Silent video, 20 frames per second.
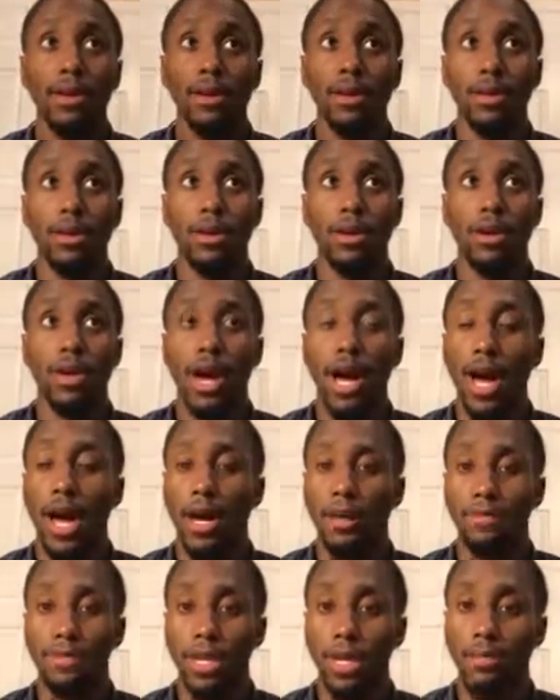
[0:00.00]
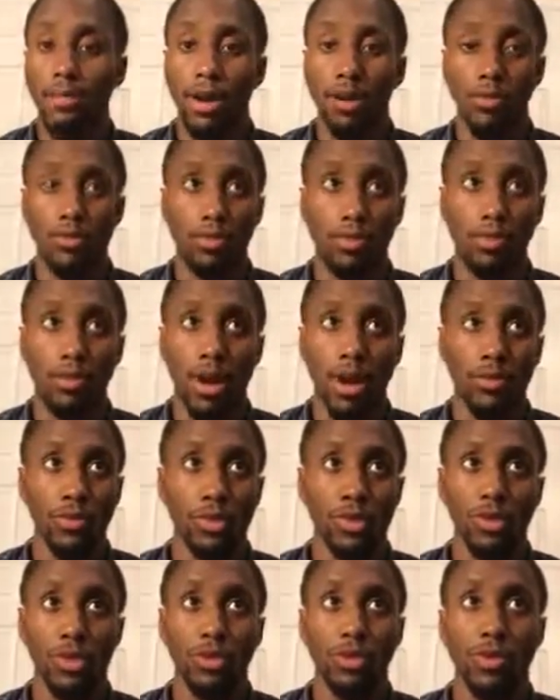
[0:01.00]
I've done my
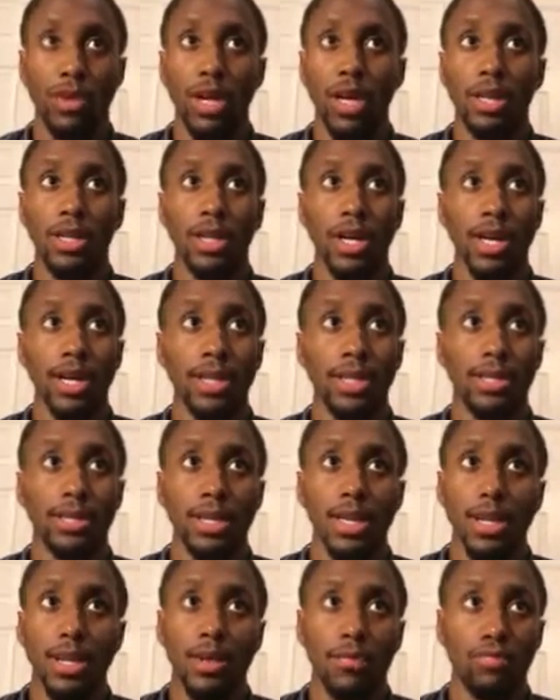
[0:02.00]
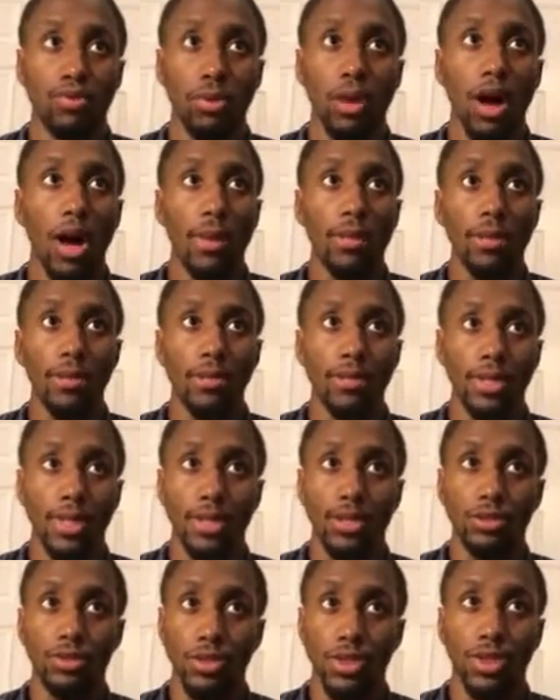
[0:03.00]
research on LA's problems,
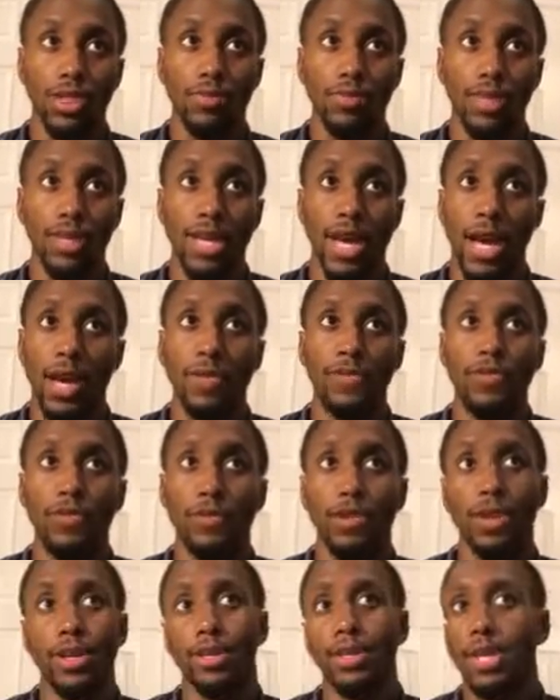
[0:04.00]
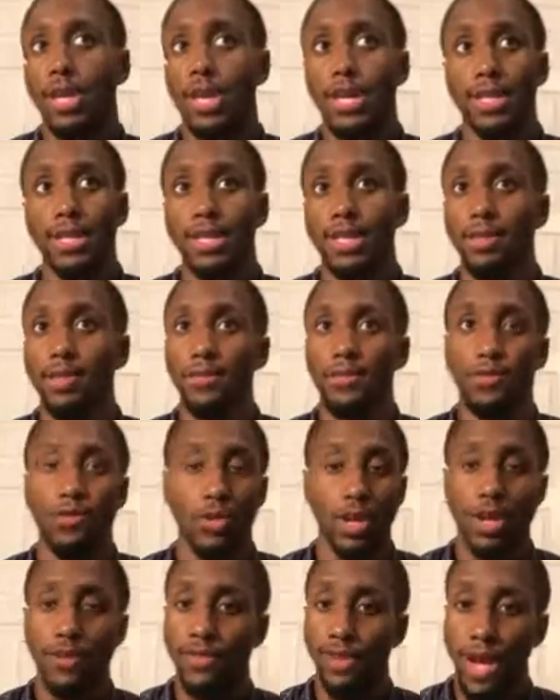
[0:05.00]
and trust me, California's, like I said
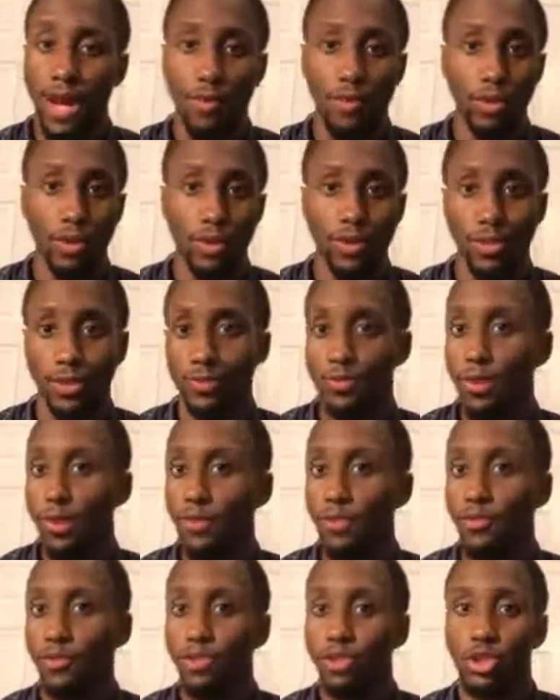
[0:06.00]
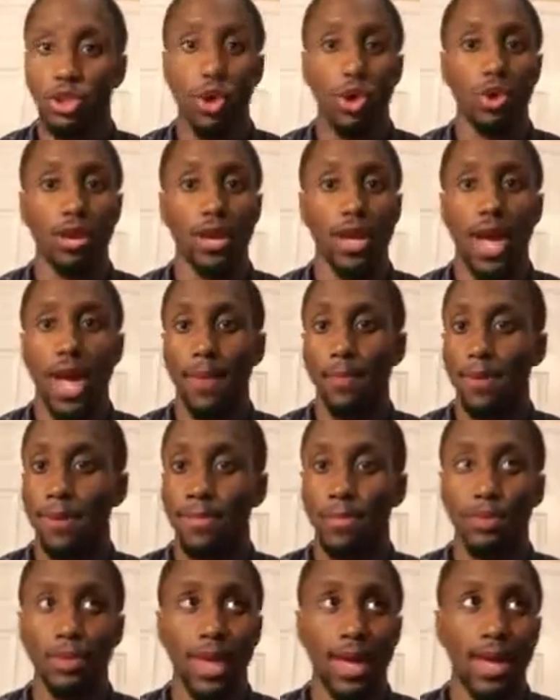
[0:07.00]
before, even I'm one of those people, starry-eyed
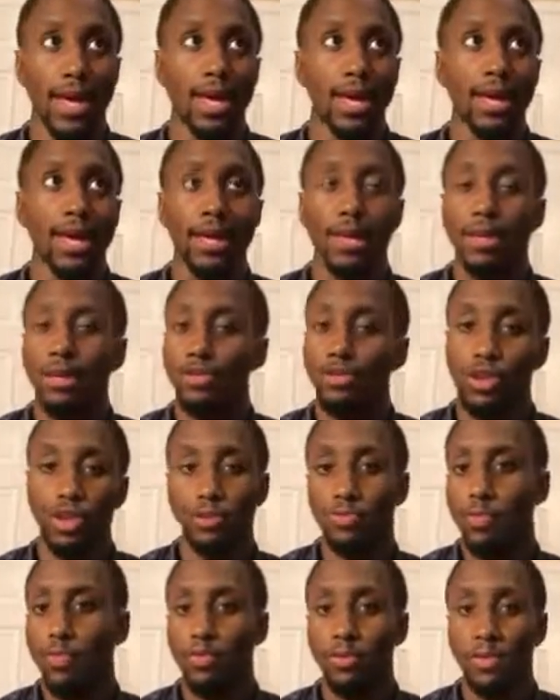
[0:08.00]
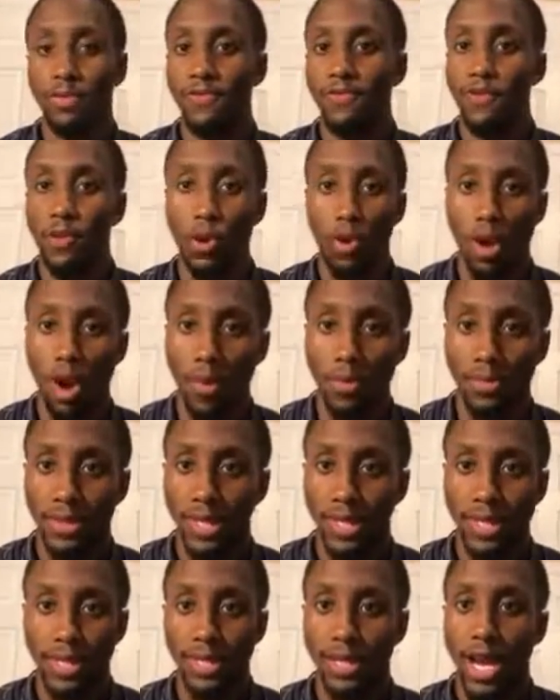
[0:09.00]
people that, trust me, from afar, I'm
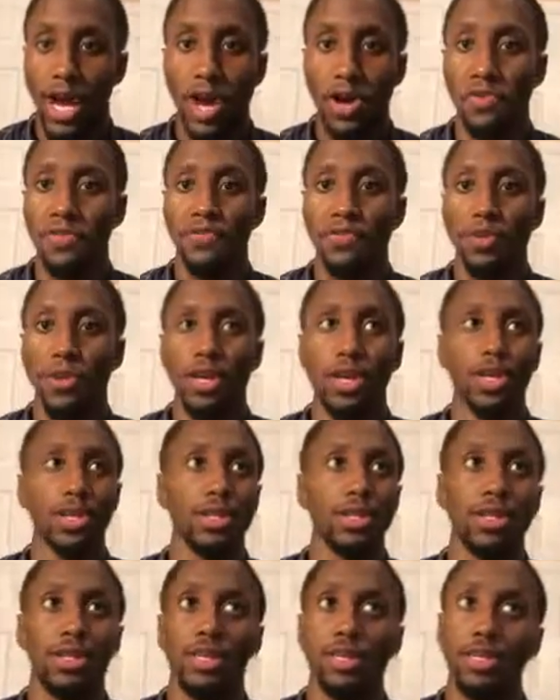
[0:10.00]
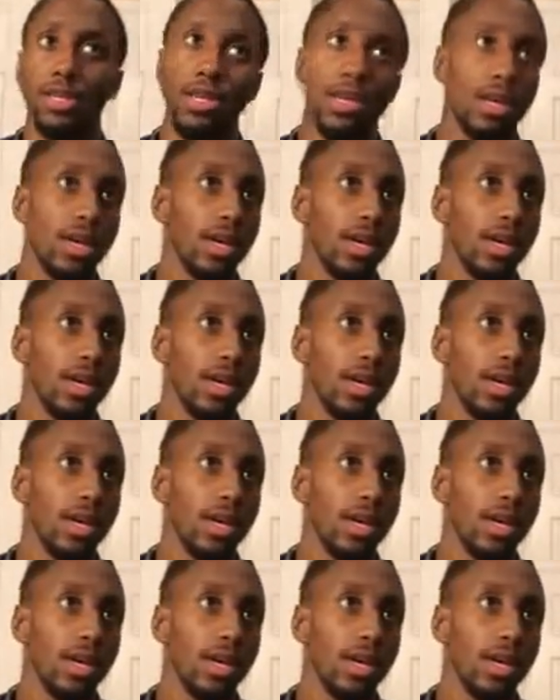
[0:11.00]
thinking California is this,